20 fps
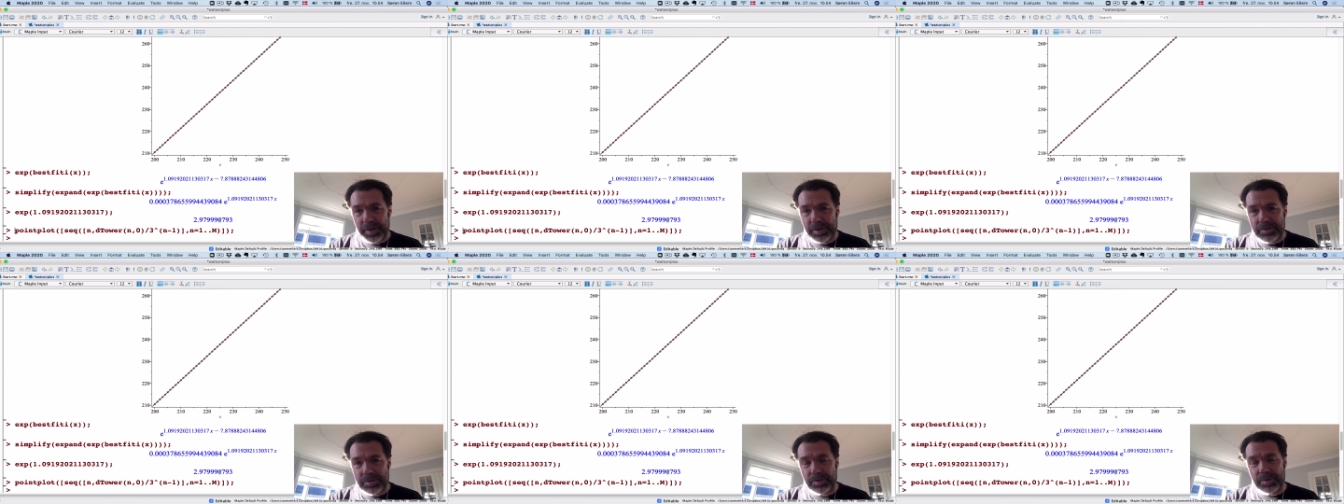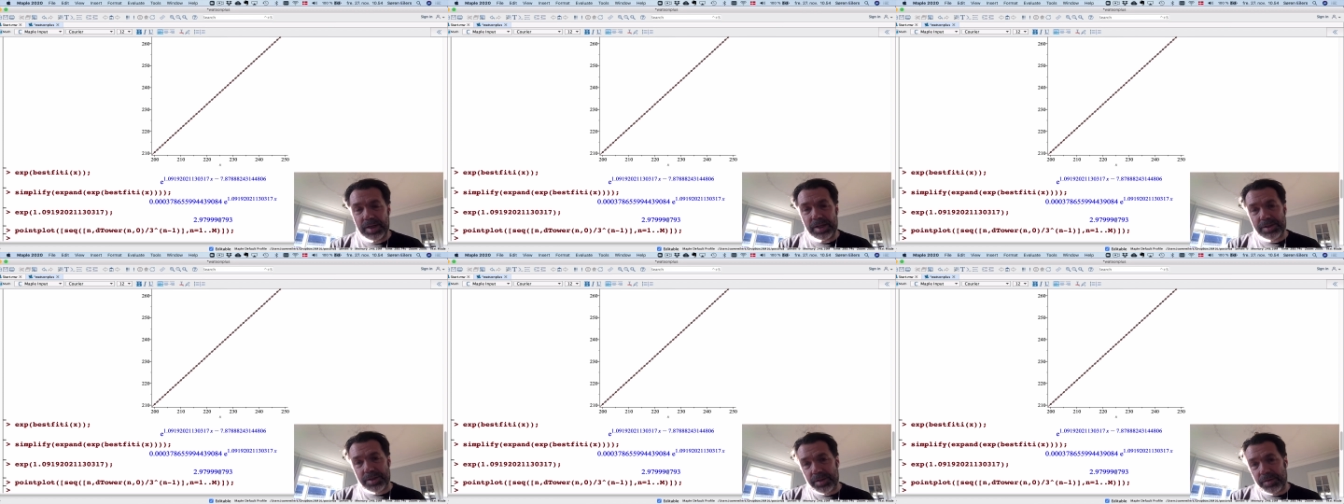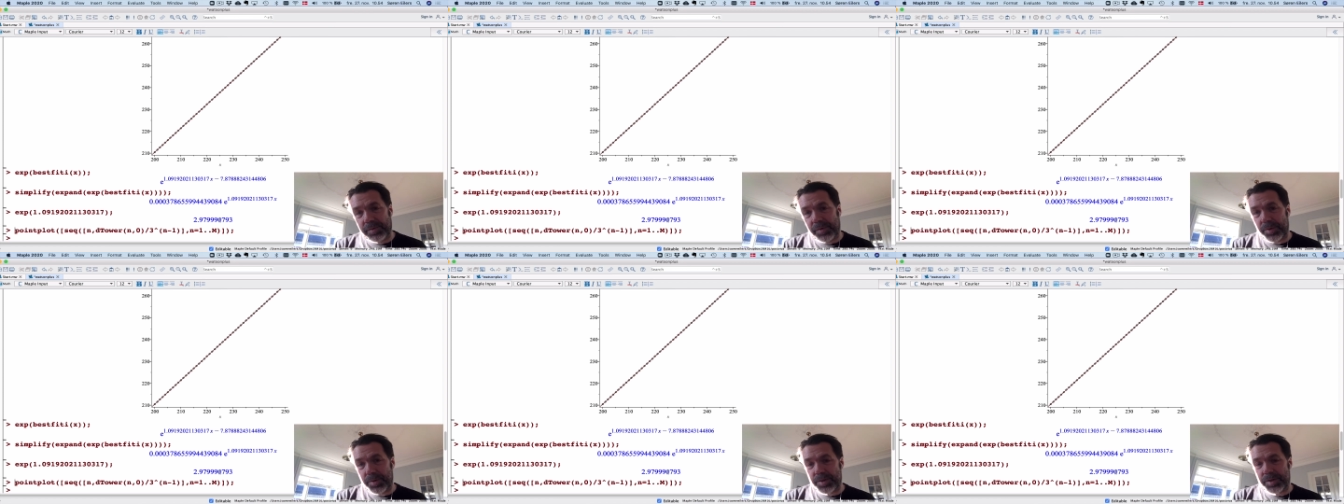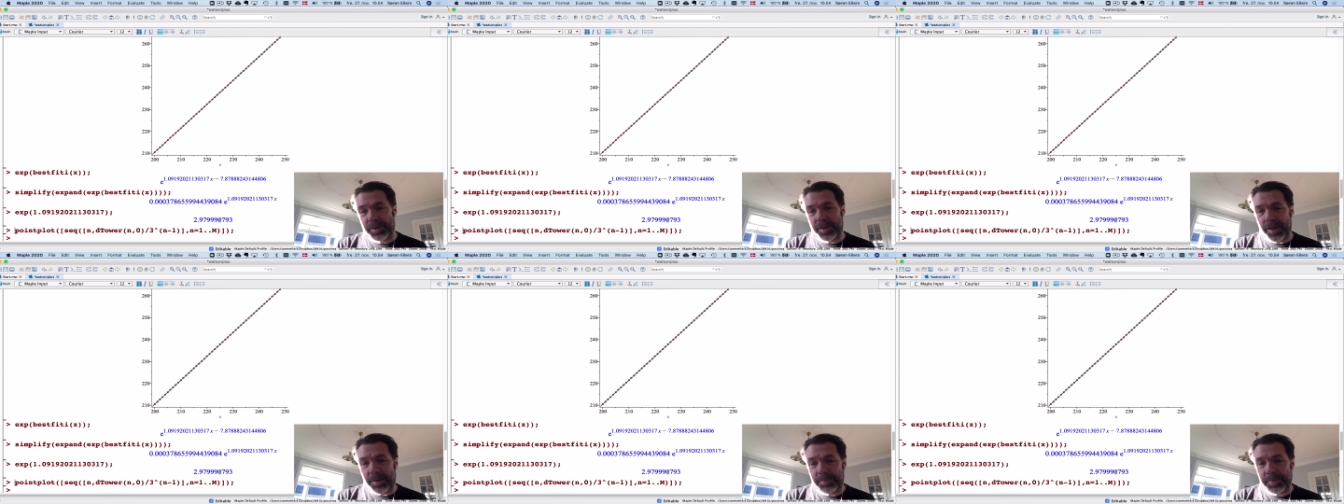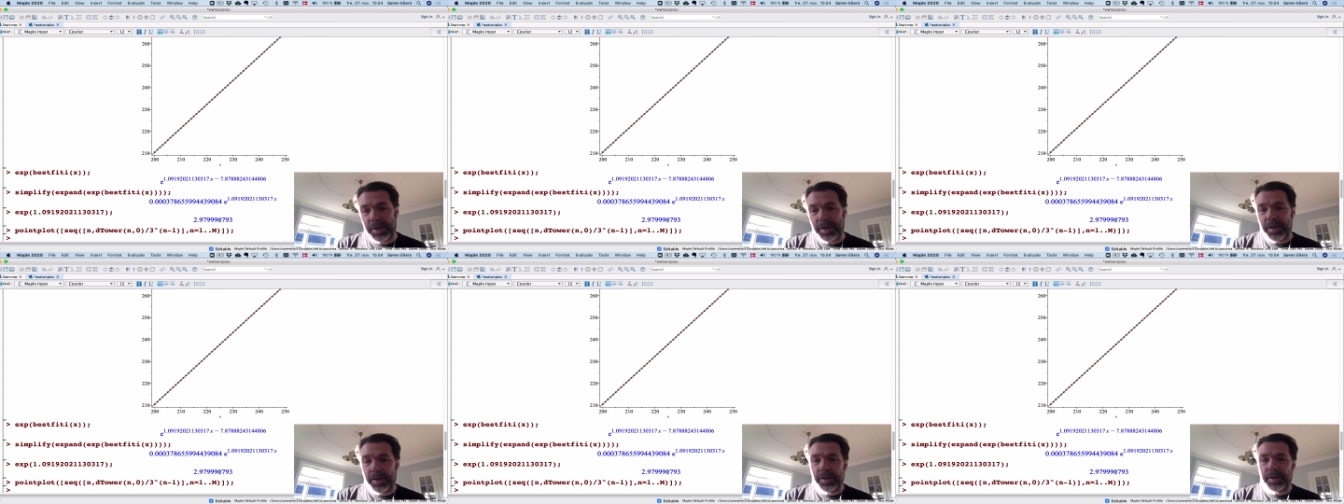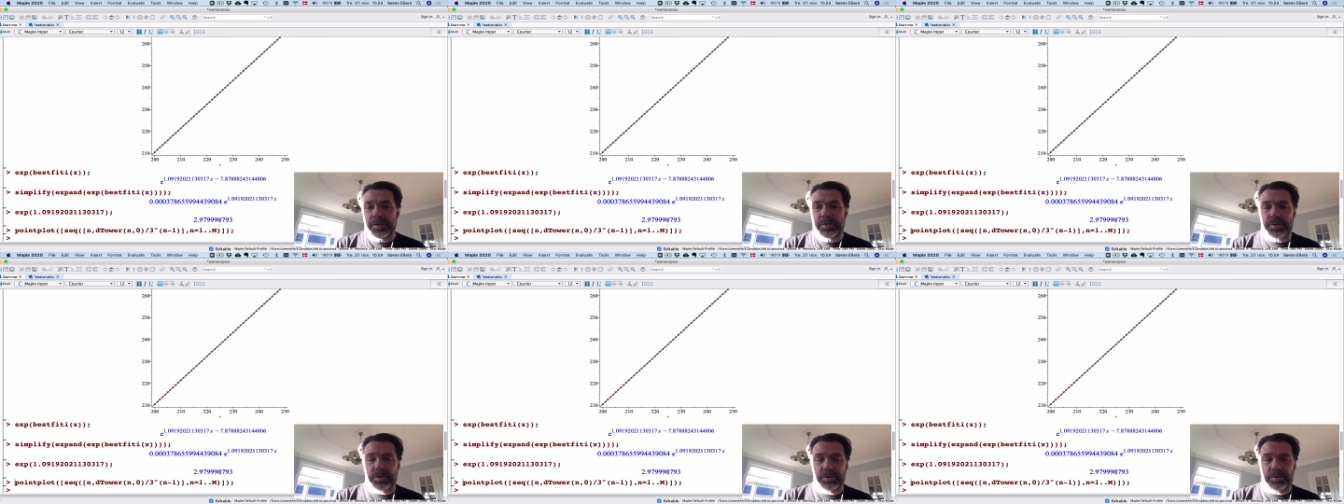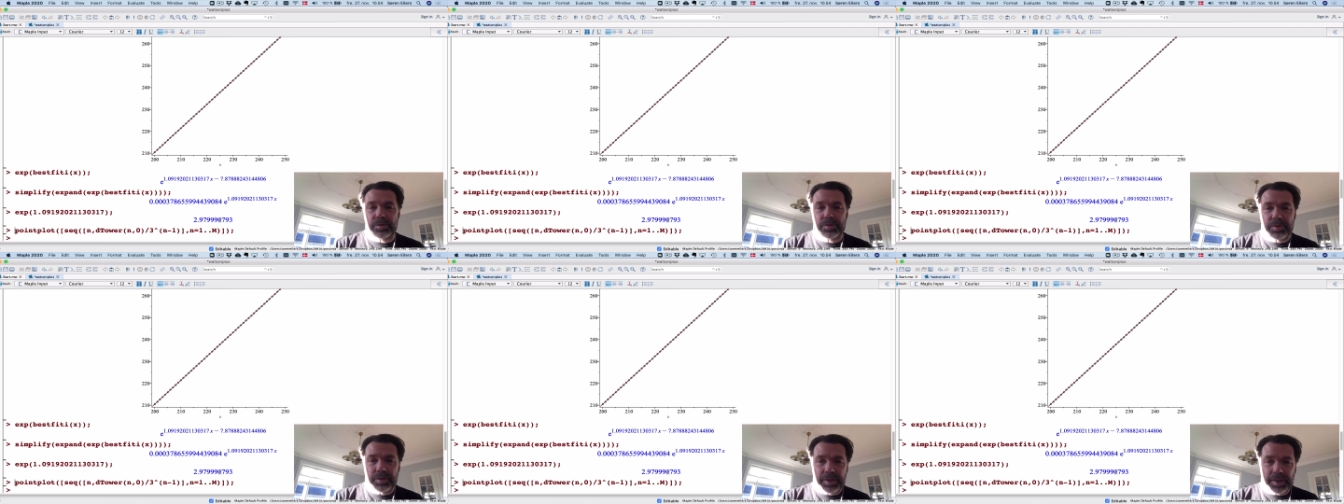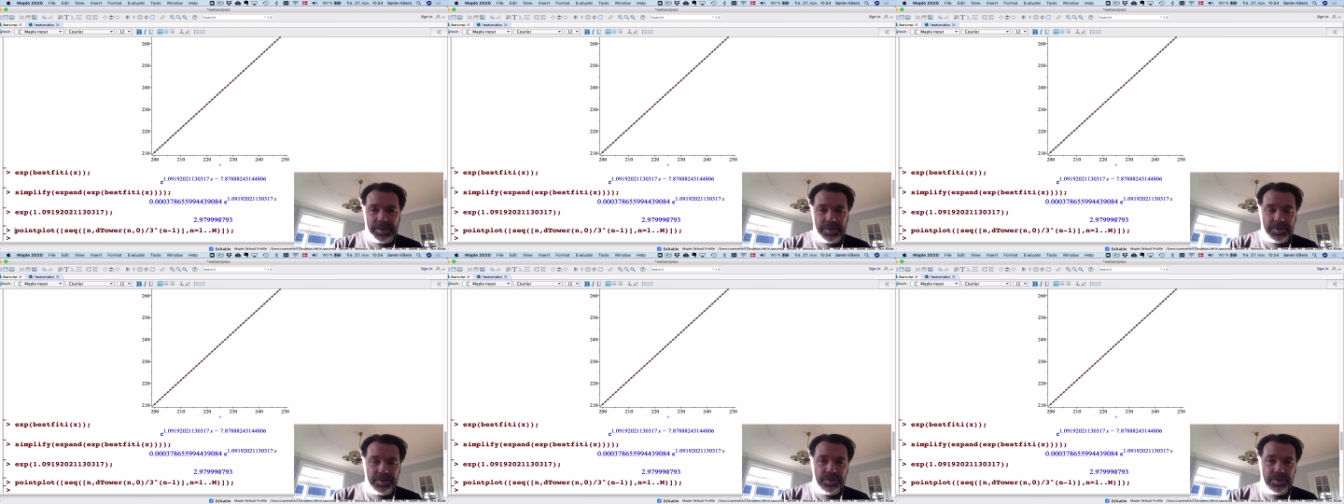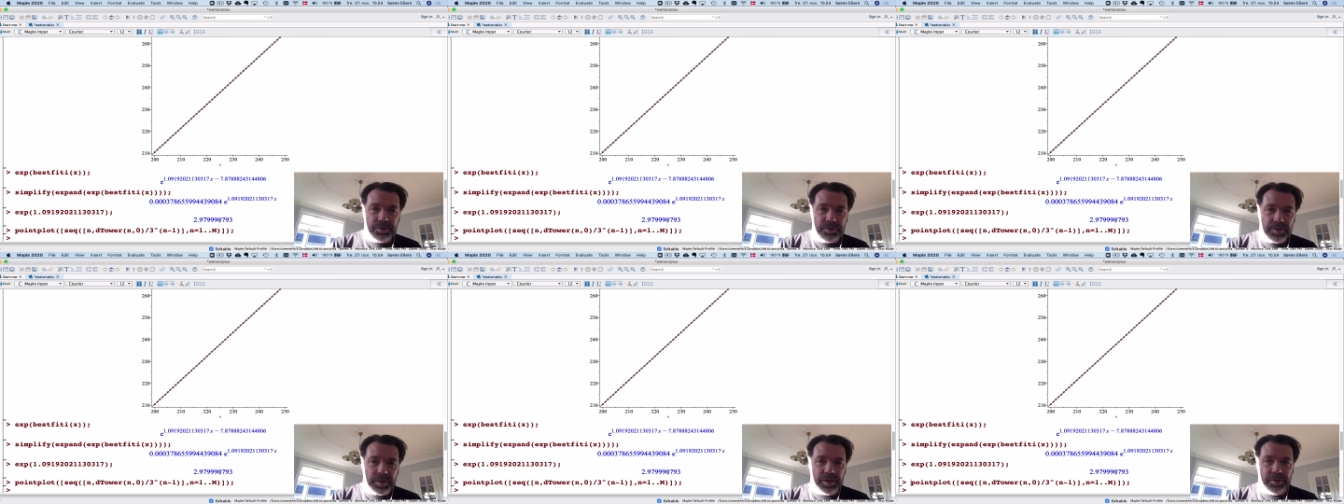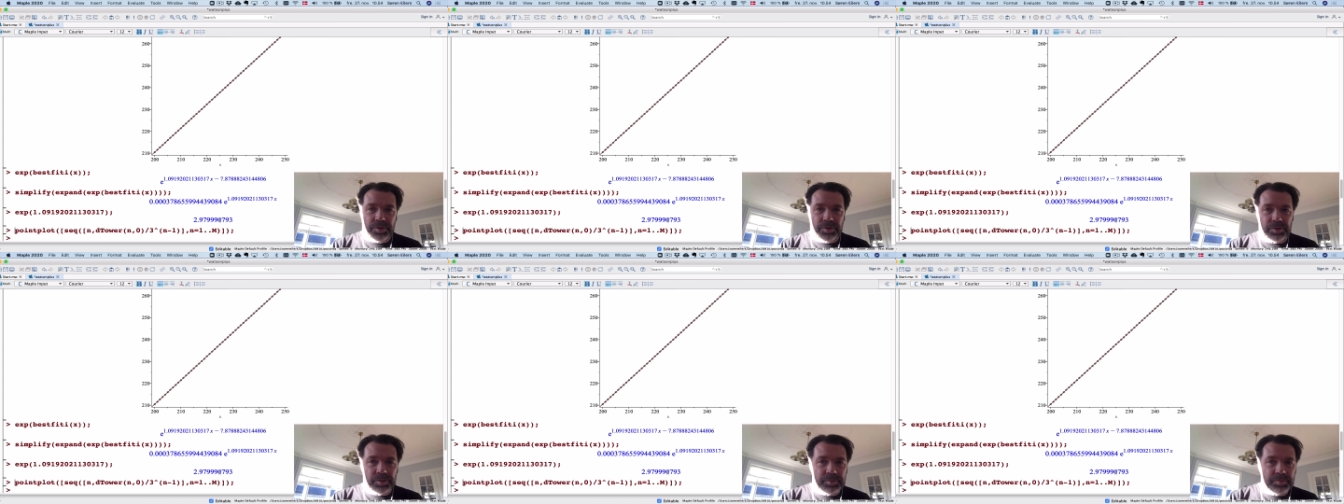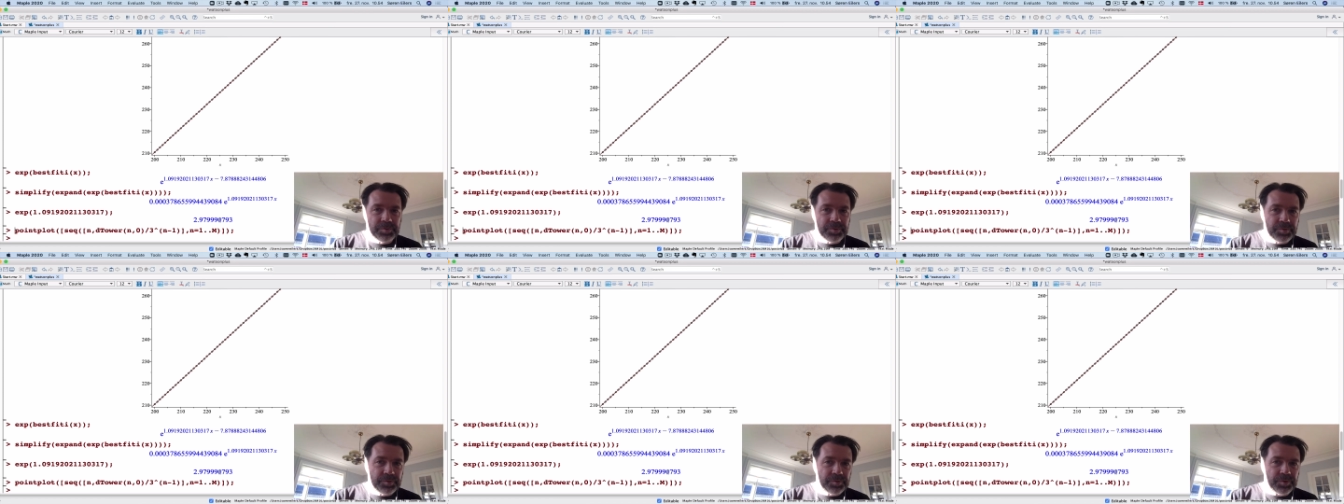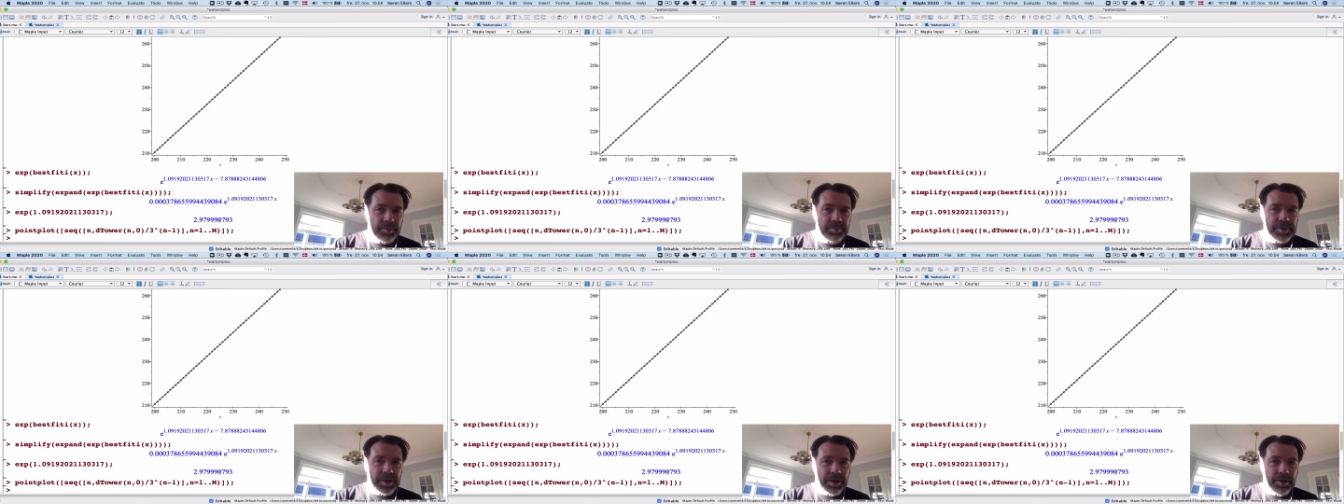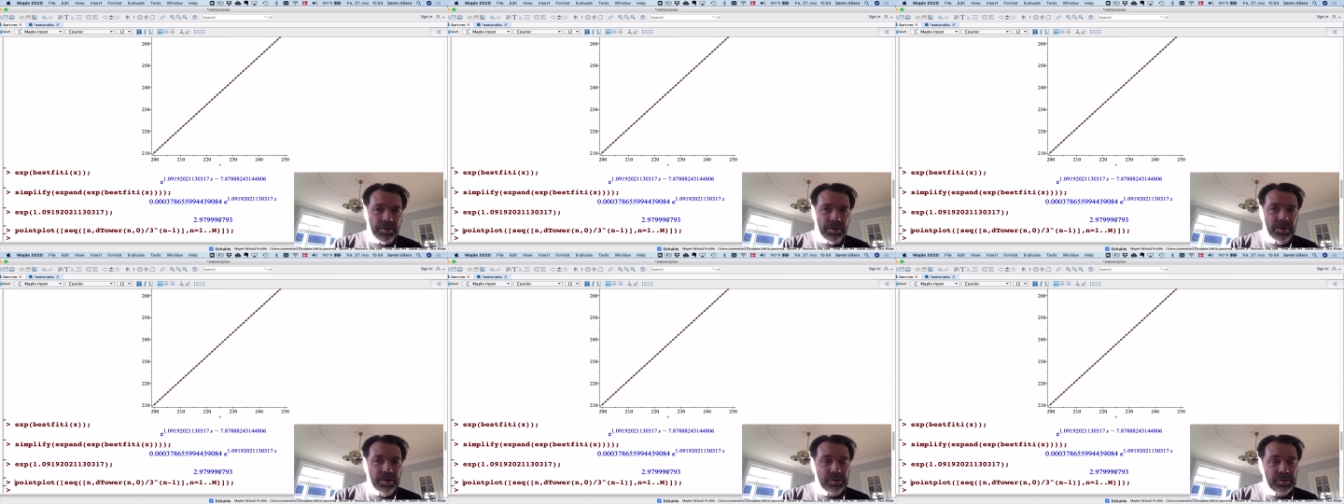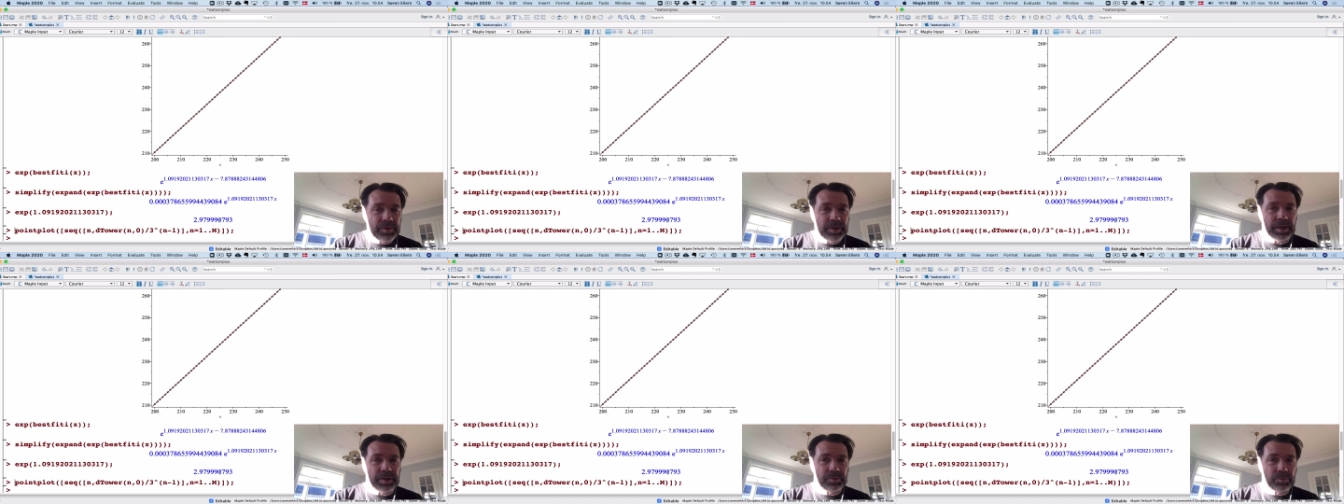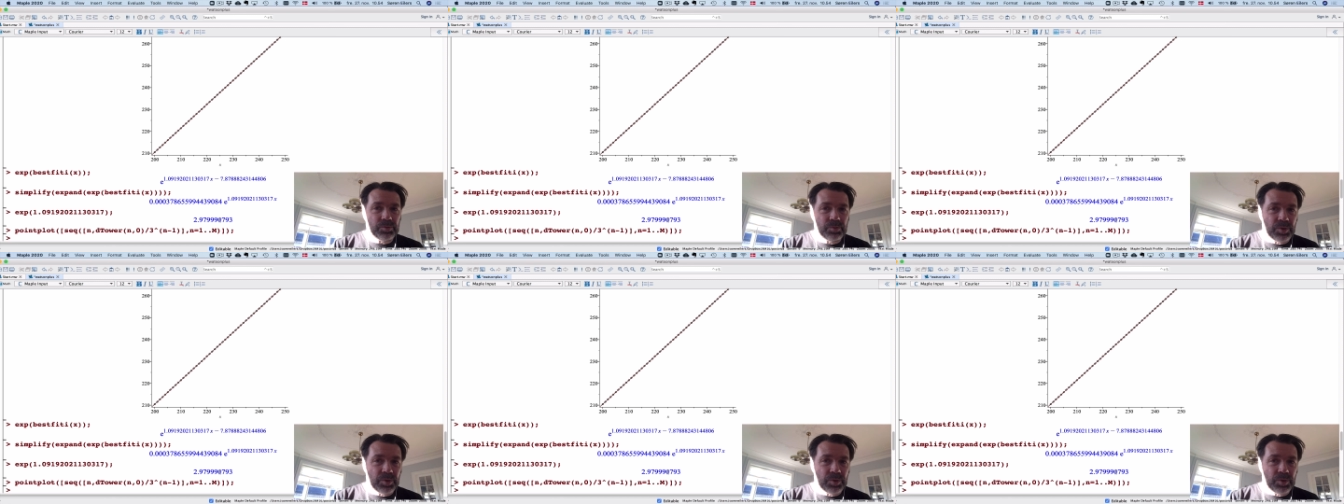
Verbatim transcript: So that's the first step. So let's assume from now on that